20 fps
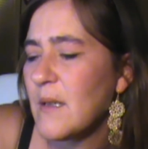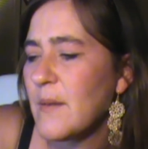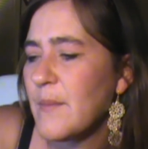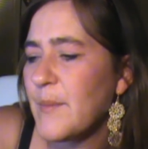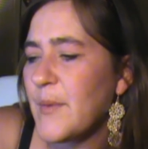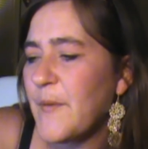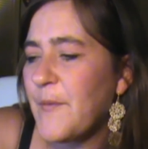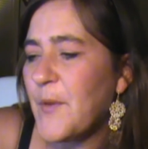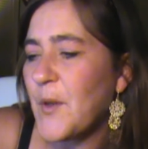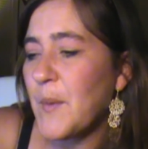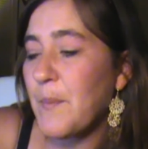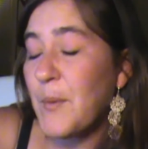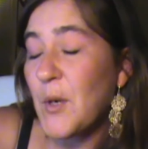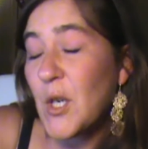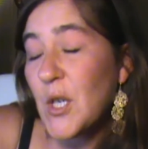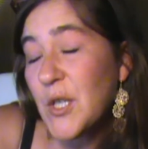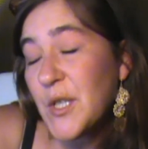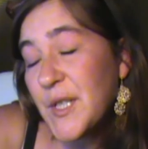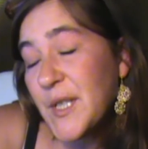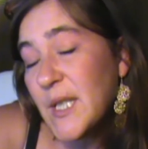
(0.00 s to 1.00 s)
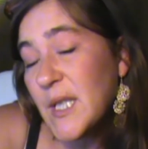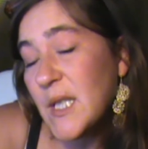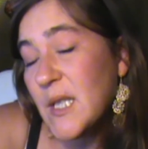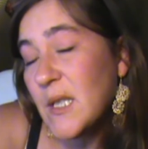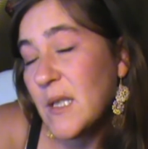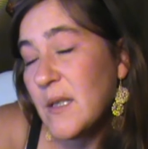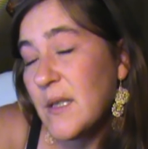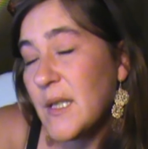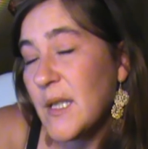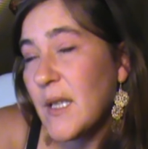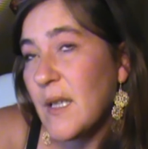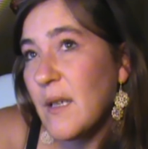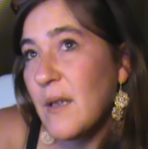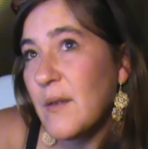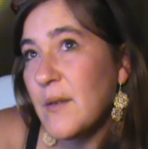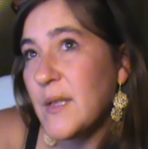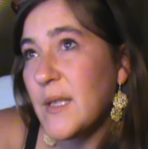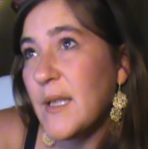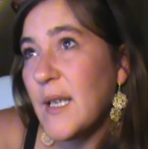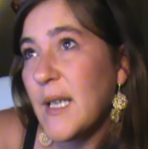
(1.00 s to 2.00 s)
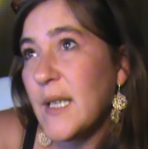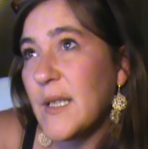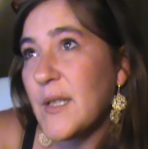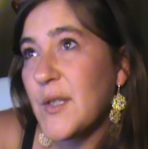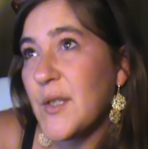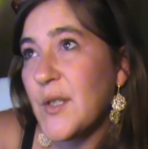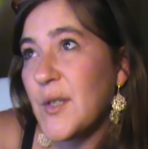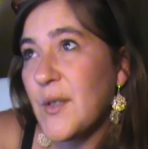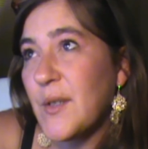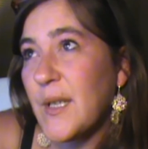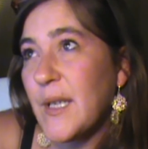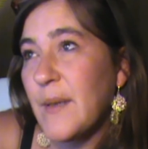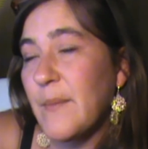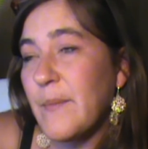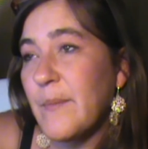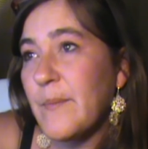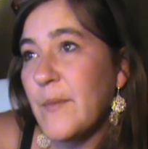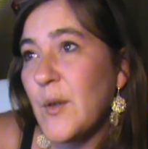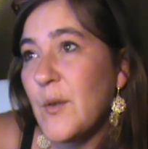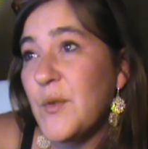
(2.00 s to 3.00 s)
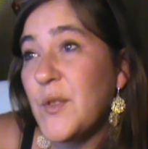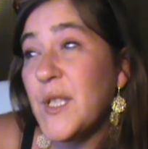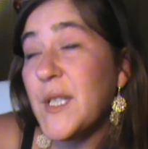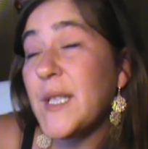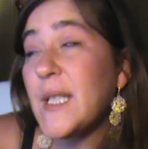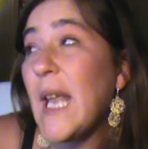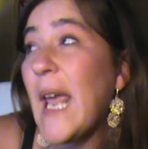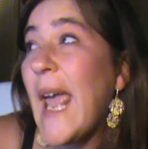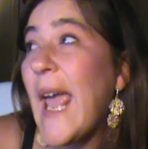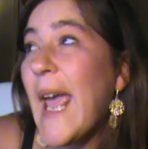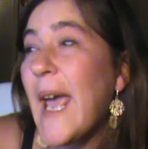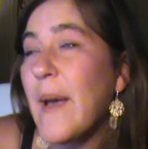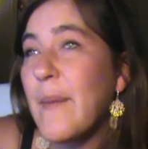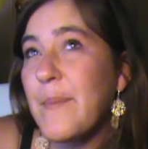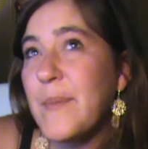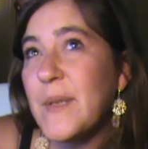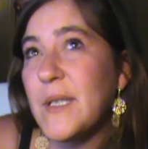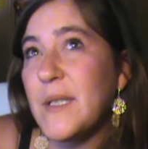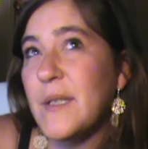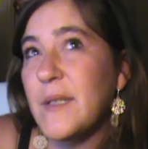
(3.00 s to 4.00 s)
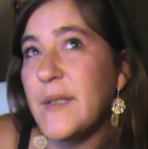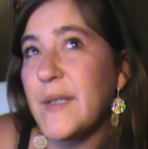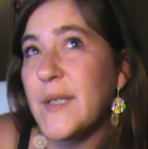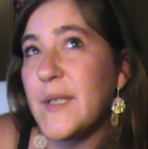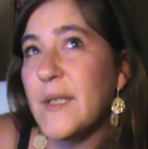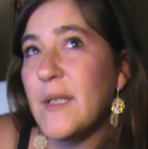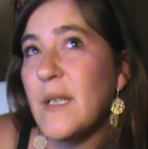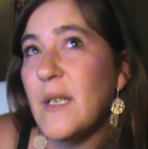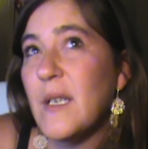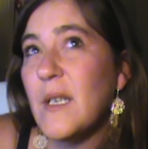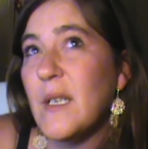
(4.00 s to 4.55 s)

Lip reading: But for a person to go to that extreme, who just happens